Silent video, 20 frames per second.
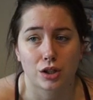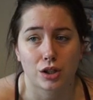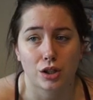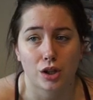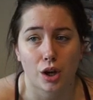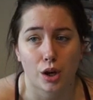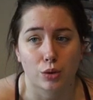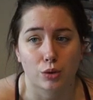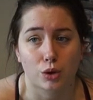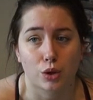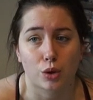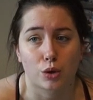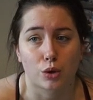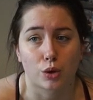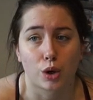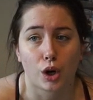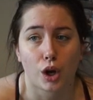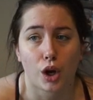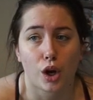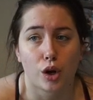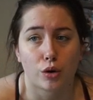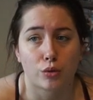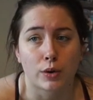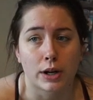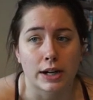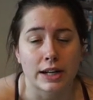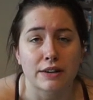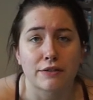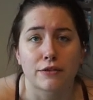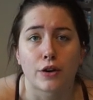you know, you're
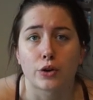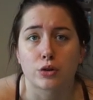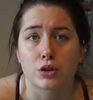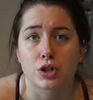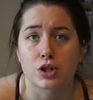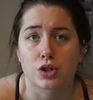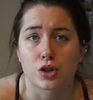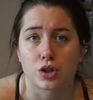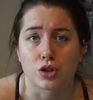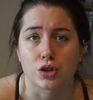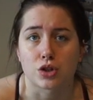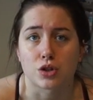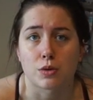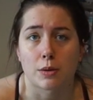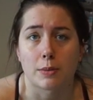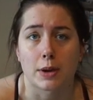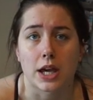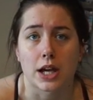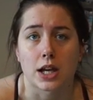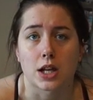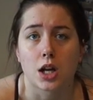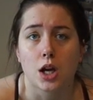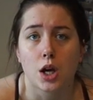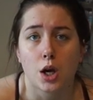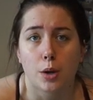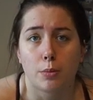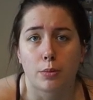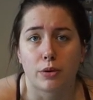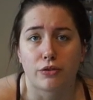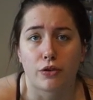really focused on your swimming and
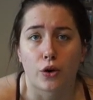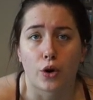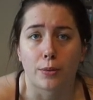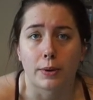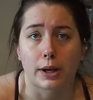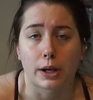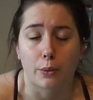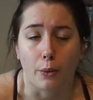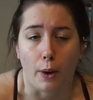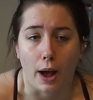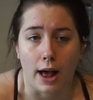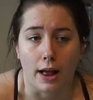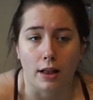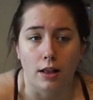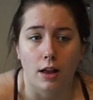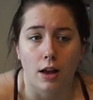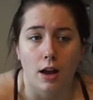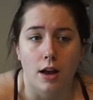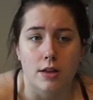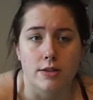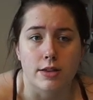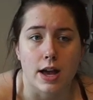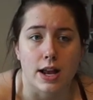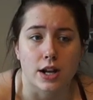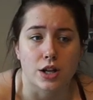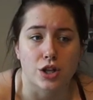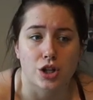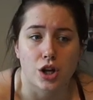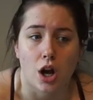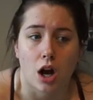performing well,
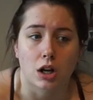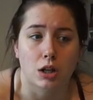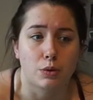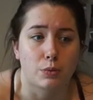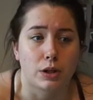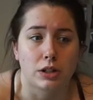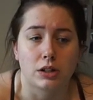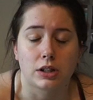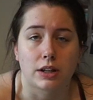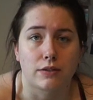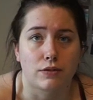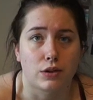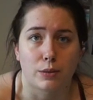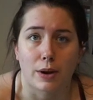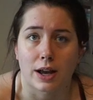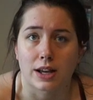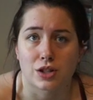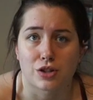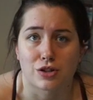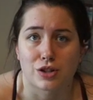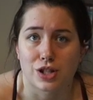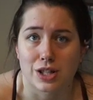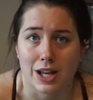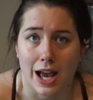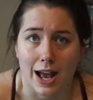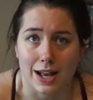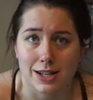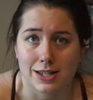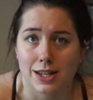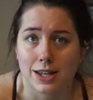then Charlie will give you extra
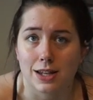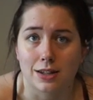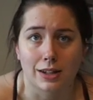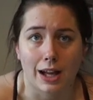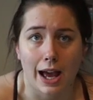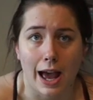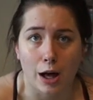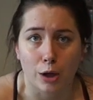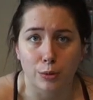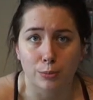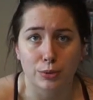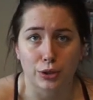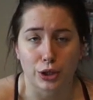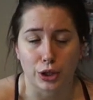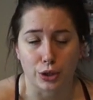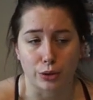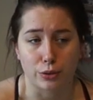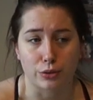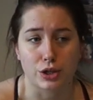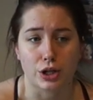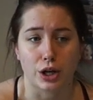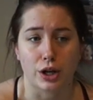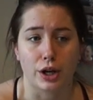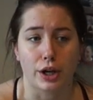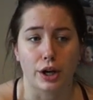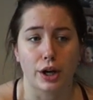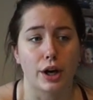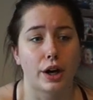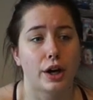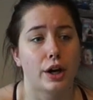sets. He'll help you
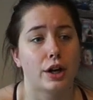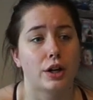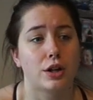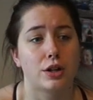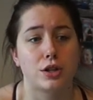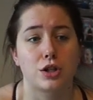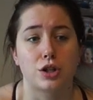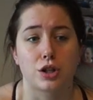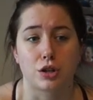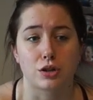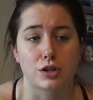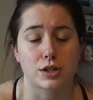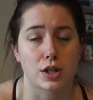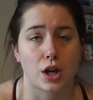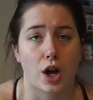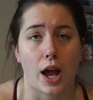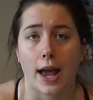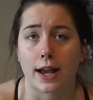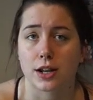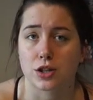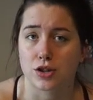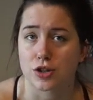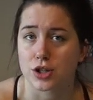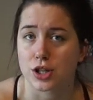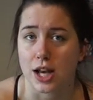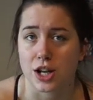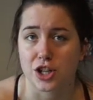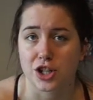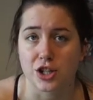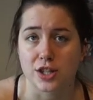to do extra
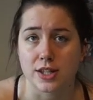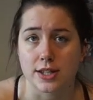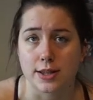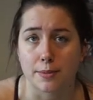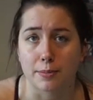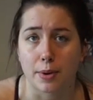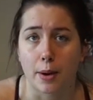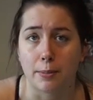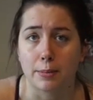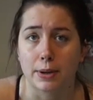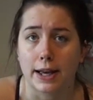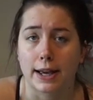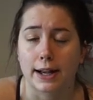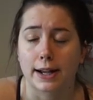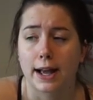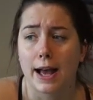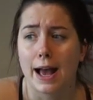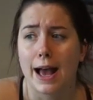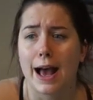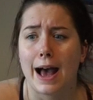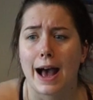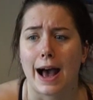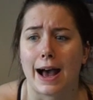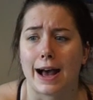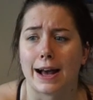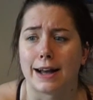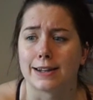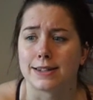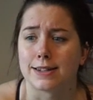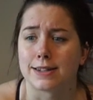sessions in the public,
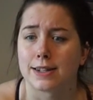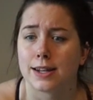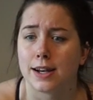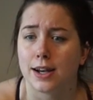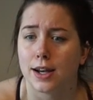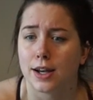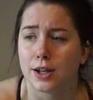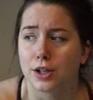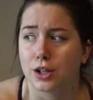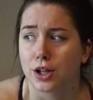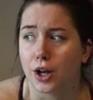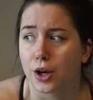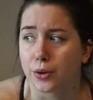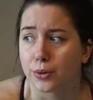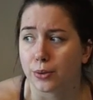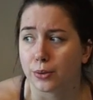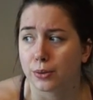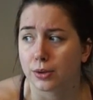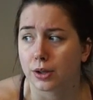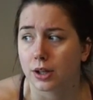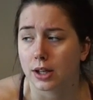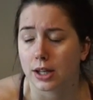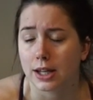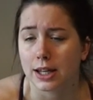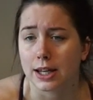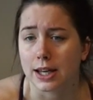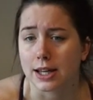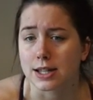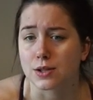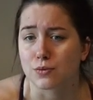and, you know,
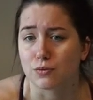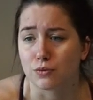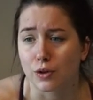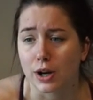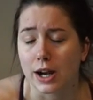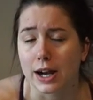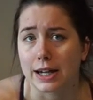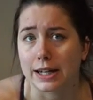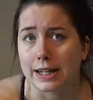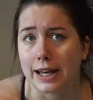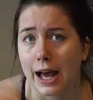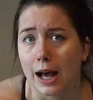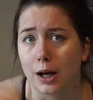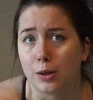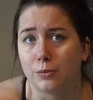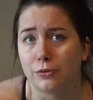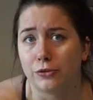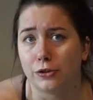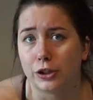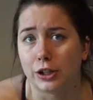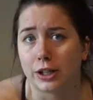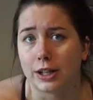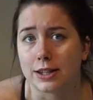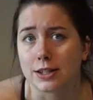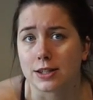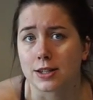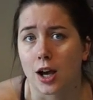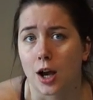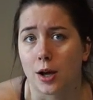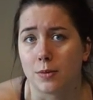he is really helpful
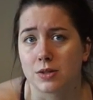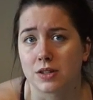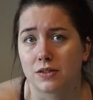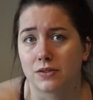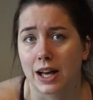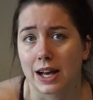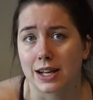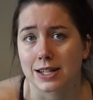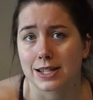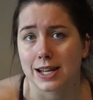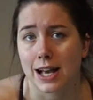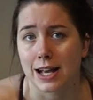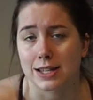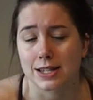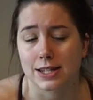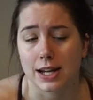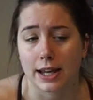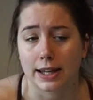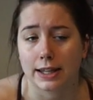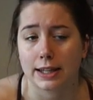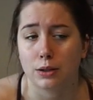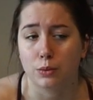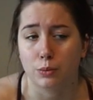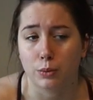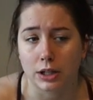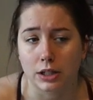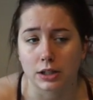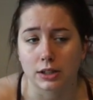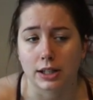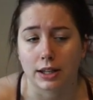in terms of that sense. Like, he
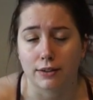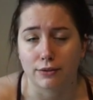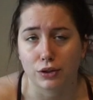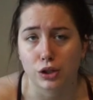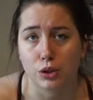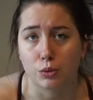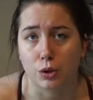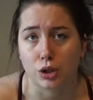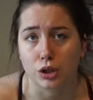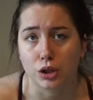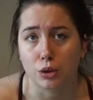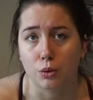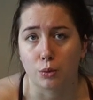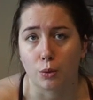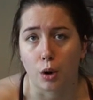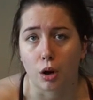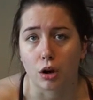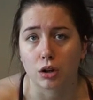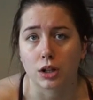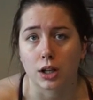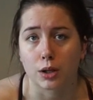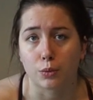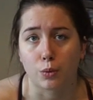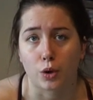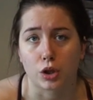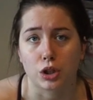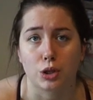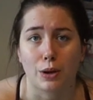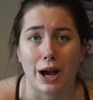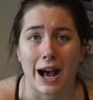will give you what you want and
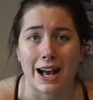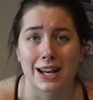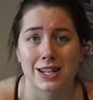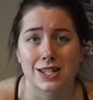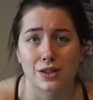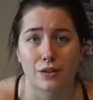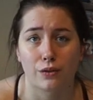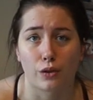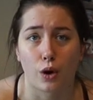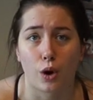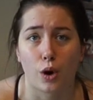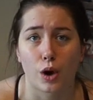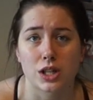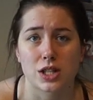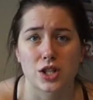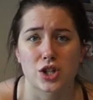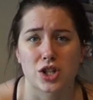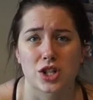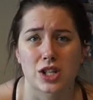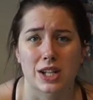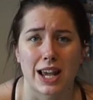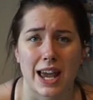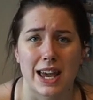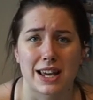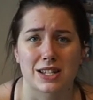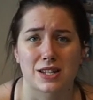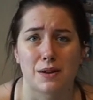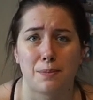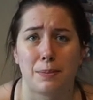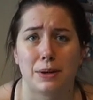what you ask for. It's just a
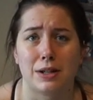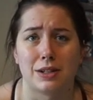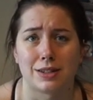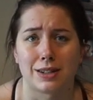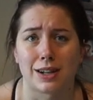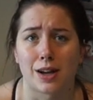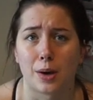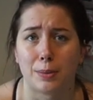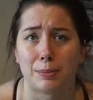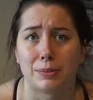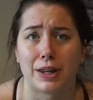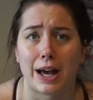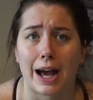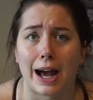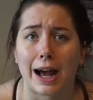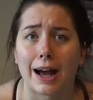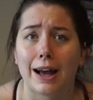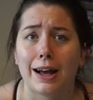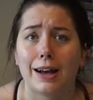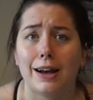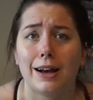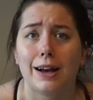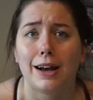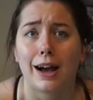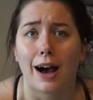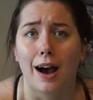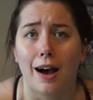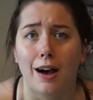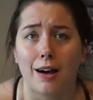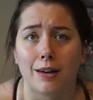case of building up that
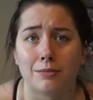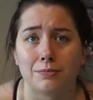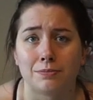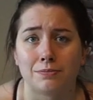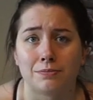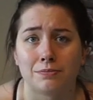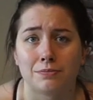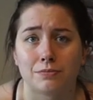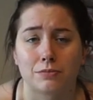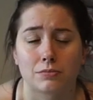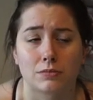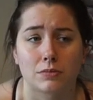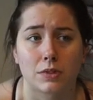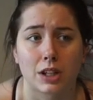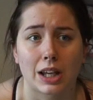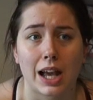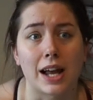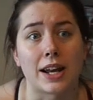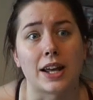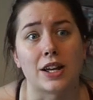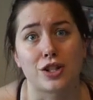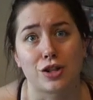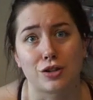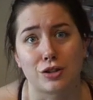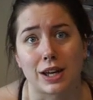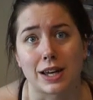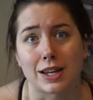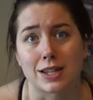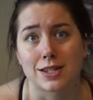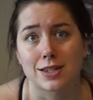can I do
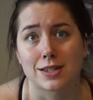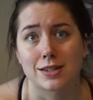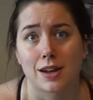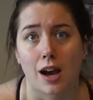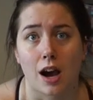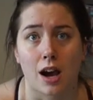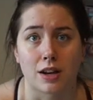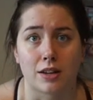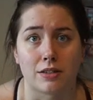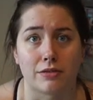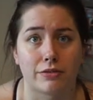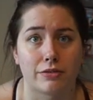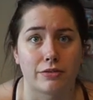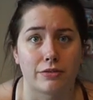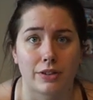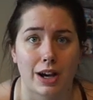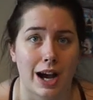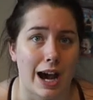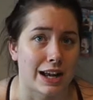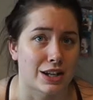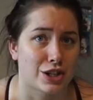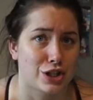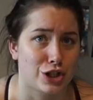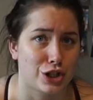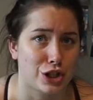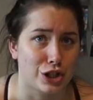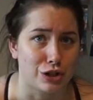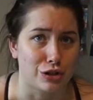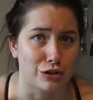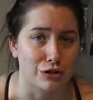this kind of
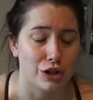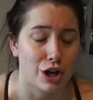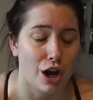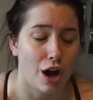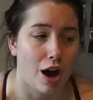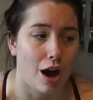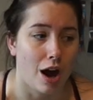attitude.